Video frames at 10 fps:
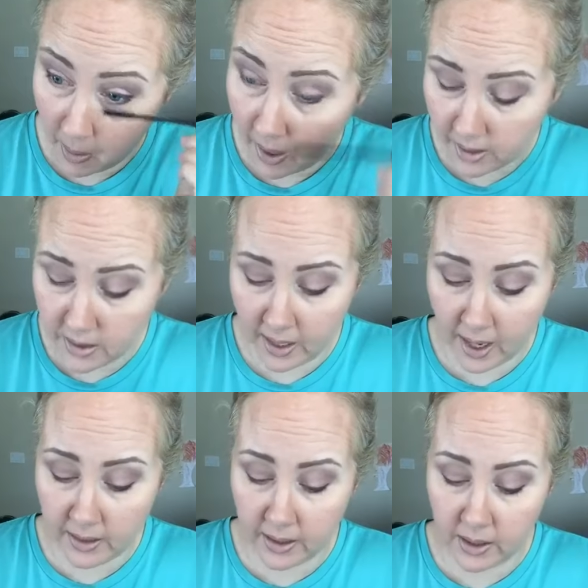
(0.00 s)
And you
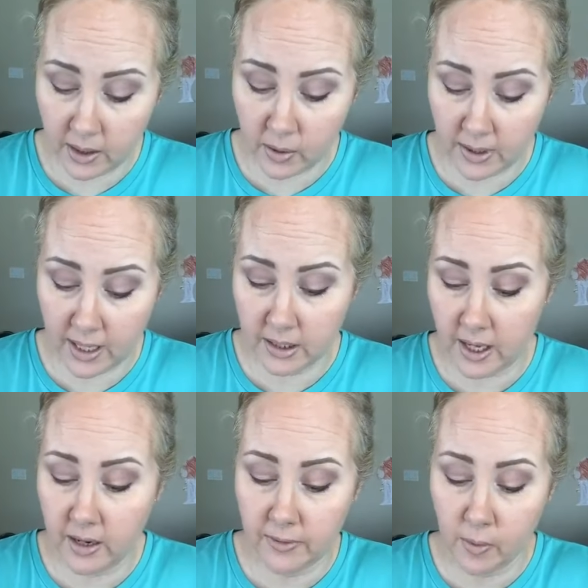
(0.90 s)
can get the lower lash
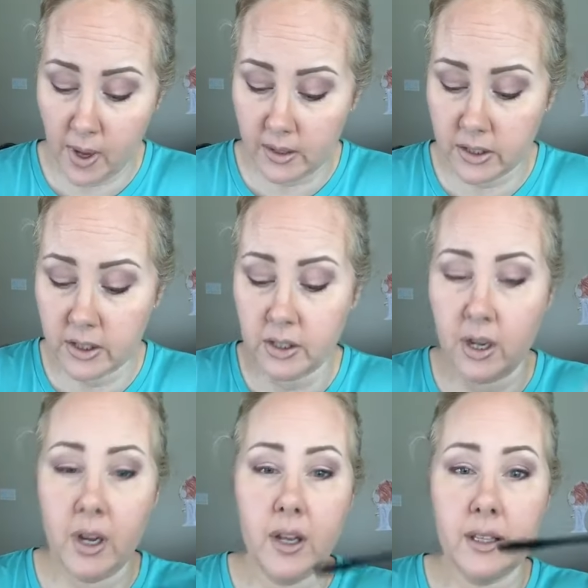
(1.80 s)
line if you want.
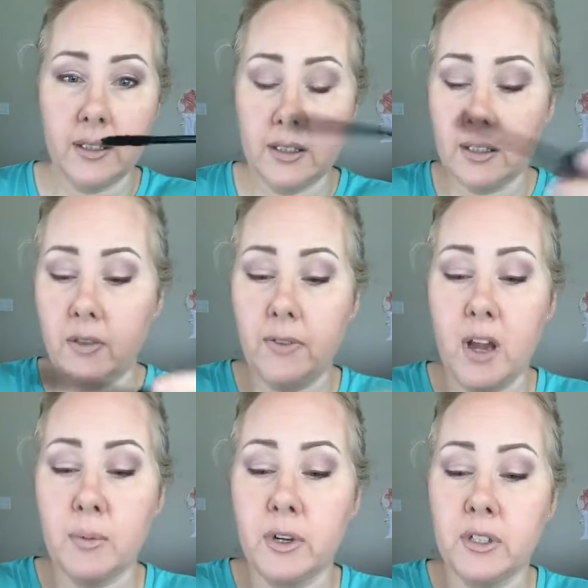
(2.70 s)
This is the
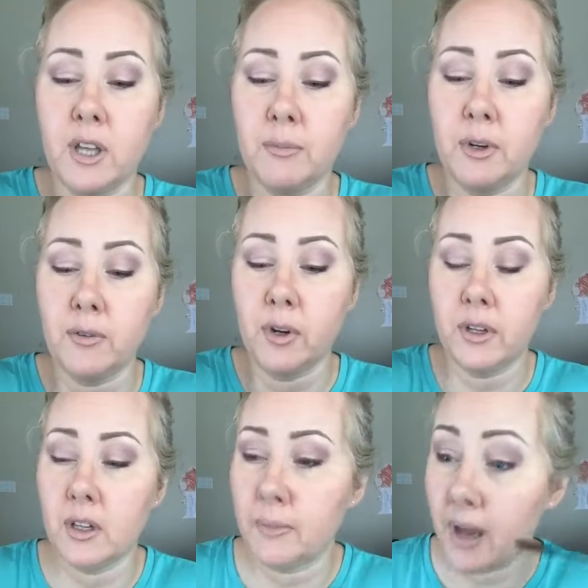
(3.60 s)
fibers. I'm gonna roll
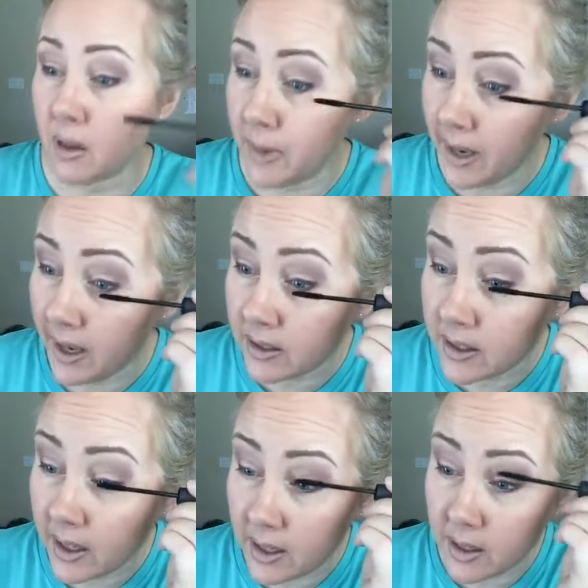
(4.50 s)
it on the back of my hand
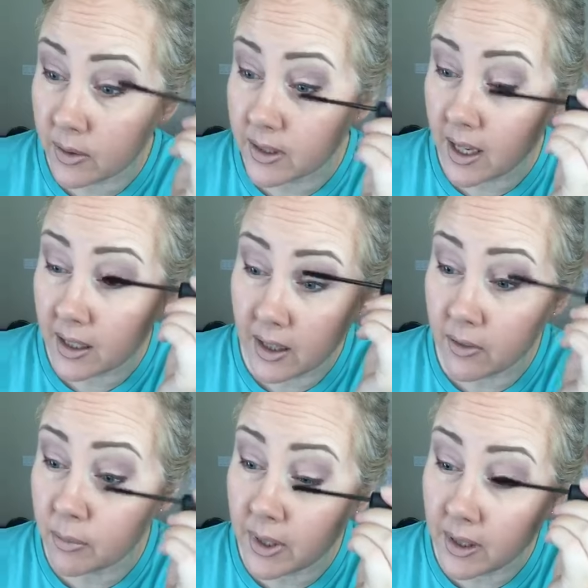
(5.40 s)
today. It was kind of
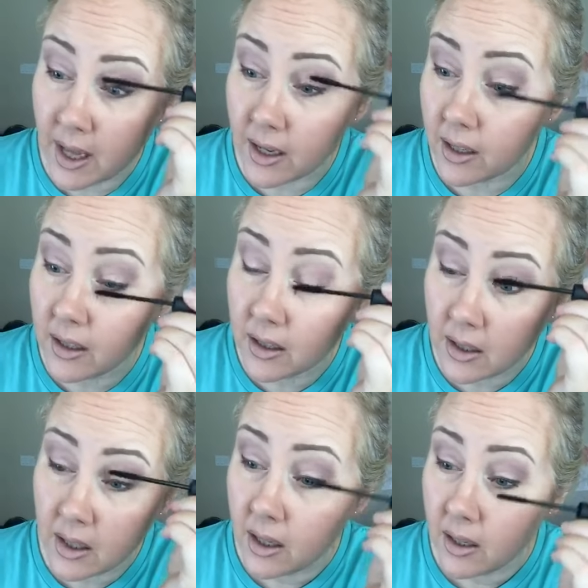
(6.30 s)
giving me a lot of
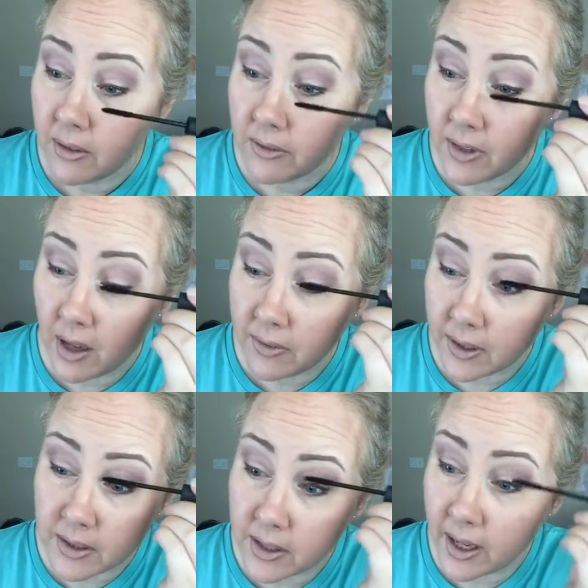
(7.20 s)
fluff
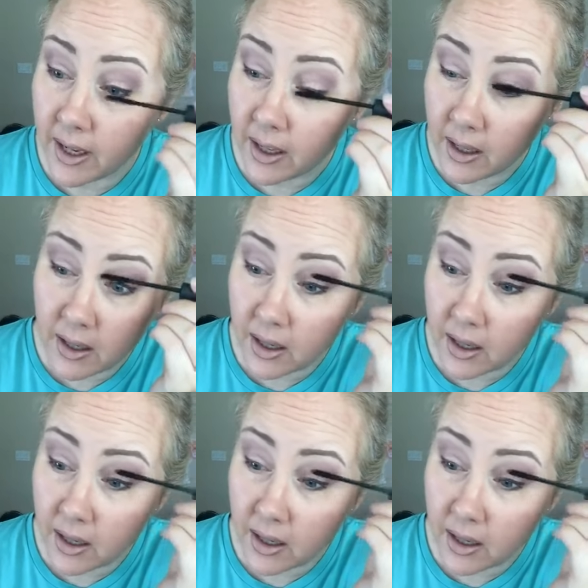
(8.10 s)
yesterday.